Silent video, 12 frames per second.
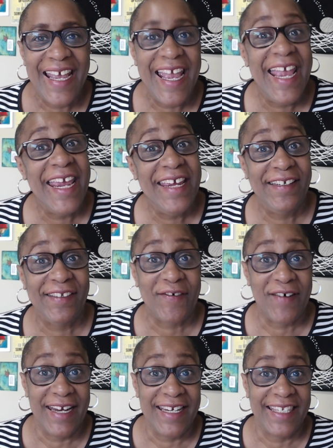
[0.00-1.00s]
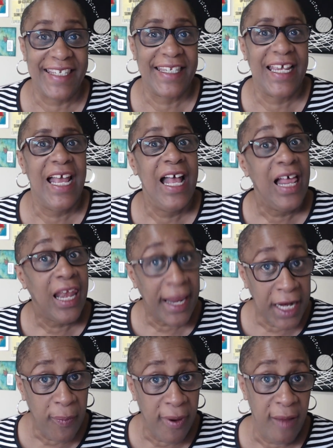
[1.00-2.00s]
Hey, it's Grace.
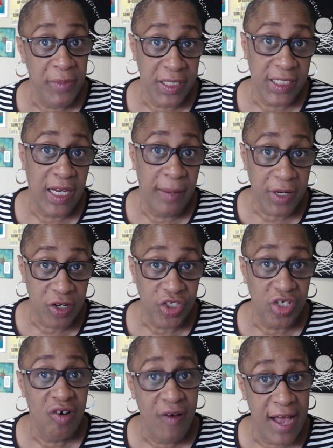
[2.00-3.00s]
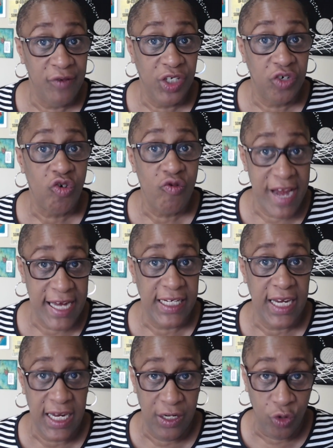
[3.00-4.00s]
Like I promised, I'm going to show you how to create
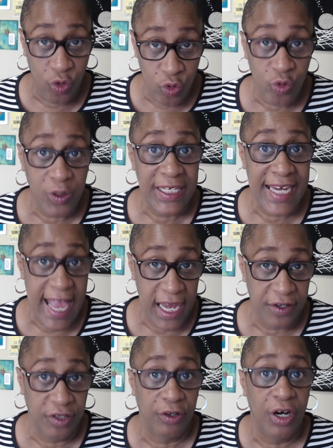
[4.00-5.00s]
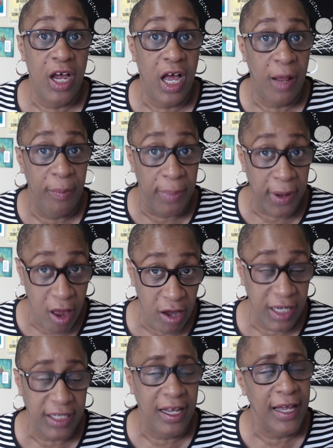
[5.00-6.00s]
a Google Calendar. A
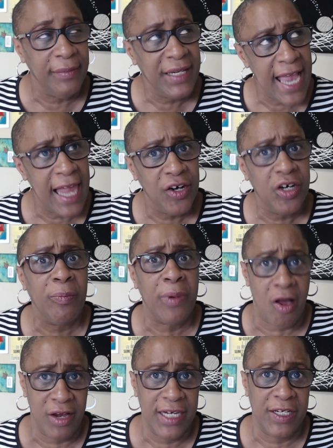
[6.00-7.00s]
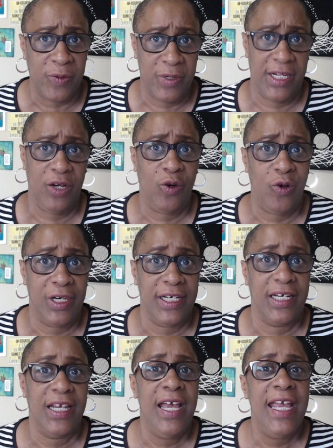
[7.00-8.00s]
block um, calendar blocking is what they call
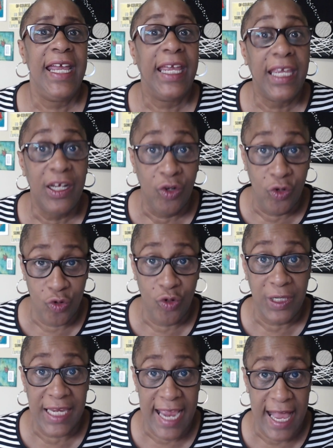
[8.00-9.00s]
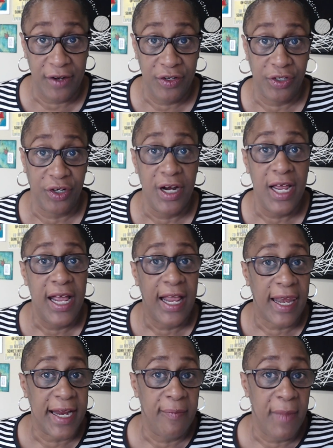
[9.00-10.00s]
it in Google Calendar,
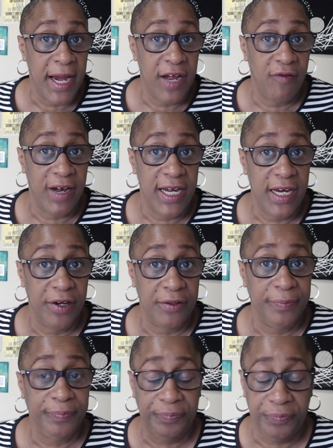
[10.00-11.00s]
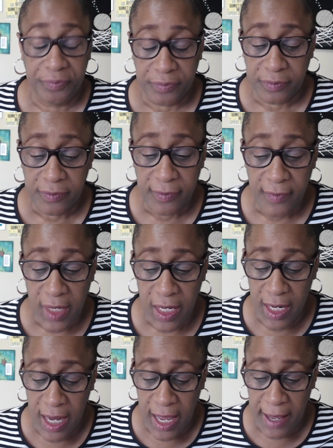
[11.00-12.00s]
like mine right here.
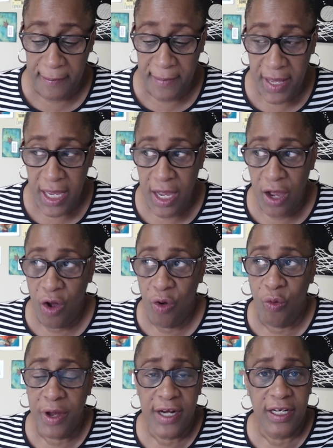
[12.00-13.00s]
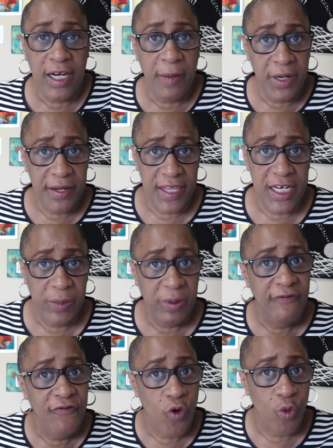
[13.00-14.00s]
Um, one a couple of things
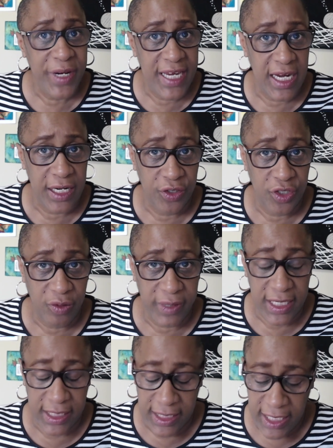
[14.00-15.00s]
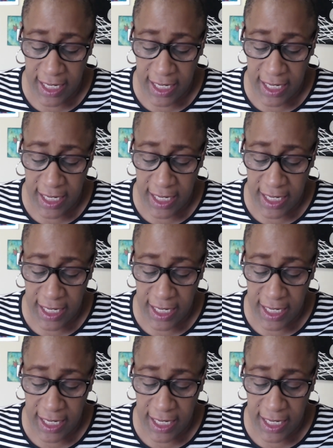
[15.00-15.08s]
before we get into it.